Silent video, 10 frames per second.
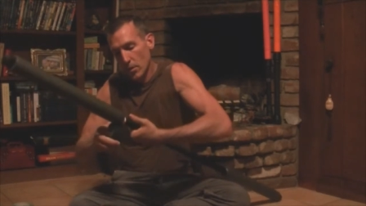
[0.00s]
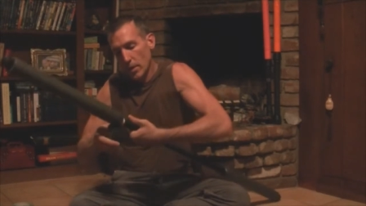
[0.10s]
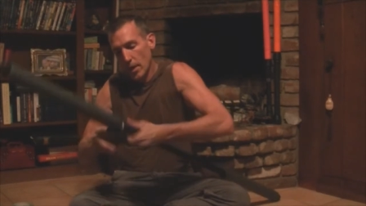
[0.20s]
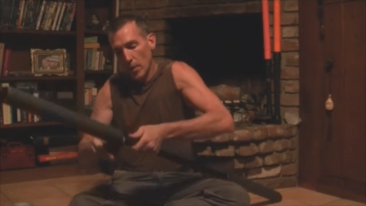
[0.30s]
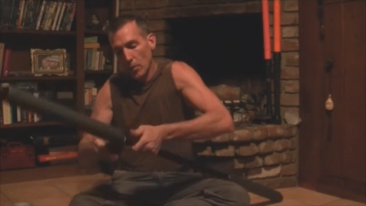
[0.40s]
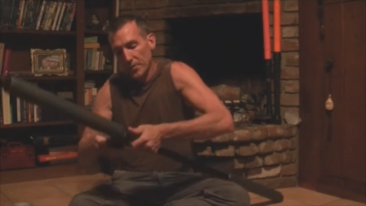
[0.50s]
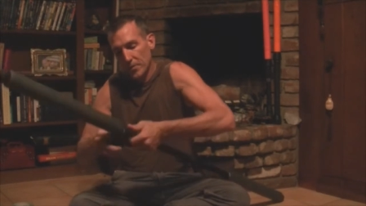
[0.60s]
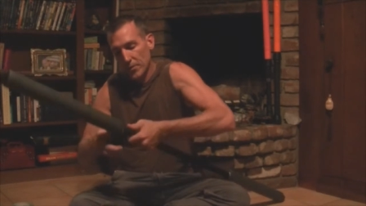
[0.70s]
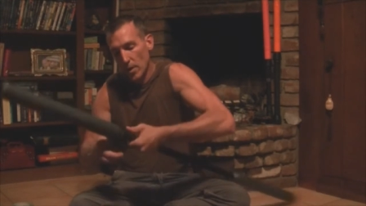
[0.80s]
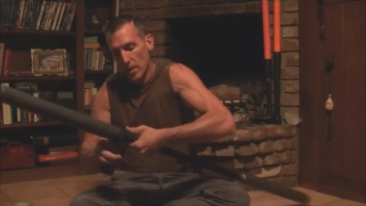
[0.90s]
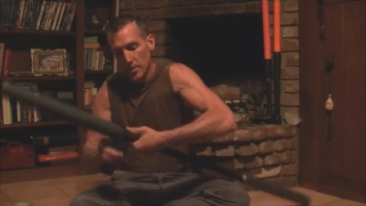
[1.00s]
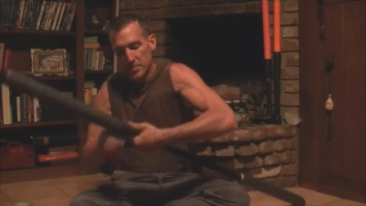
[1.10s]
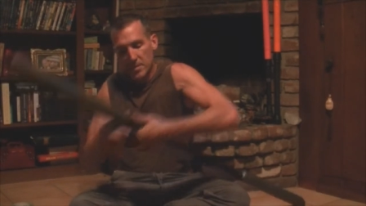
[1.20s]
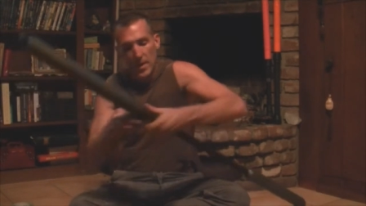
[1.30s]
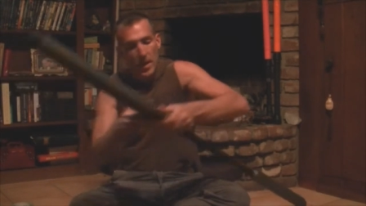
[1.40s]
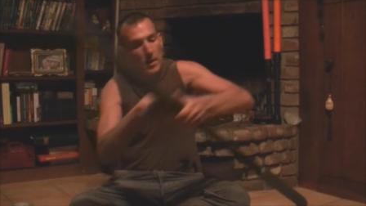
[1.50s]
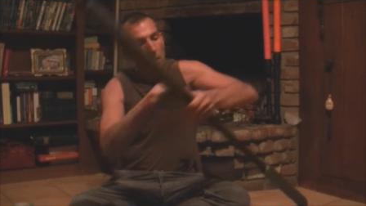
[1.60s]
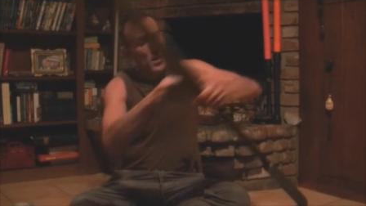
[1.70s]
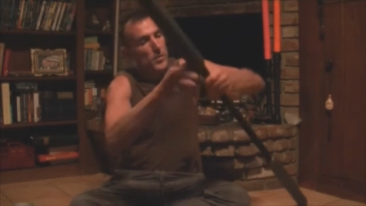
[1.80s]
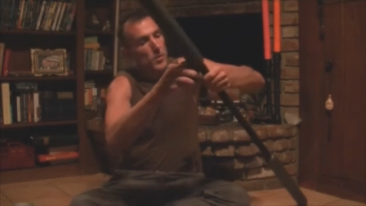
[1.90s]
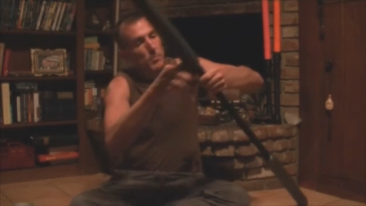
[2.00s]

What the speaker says: Okay, once you've gone up to that other